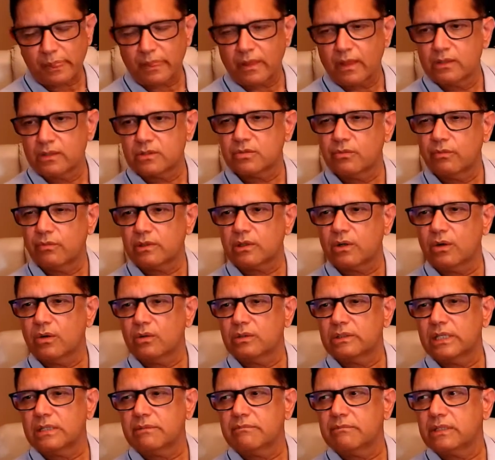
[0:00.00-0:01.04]
So what all
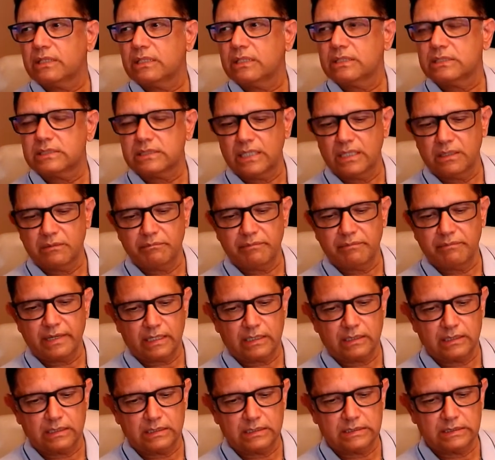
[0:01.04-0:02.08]
that means in
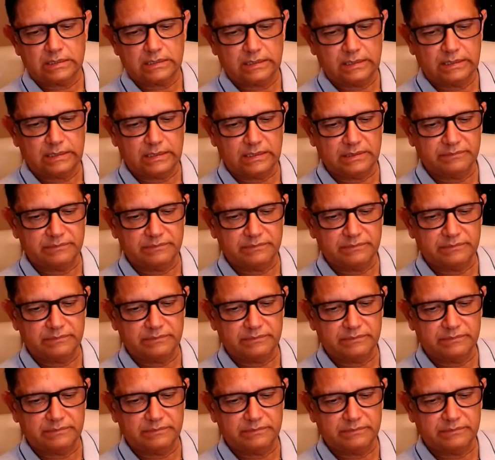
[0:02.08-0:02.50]
practice really.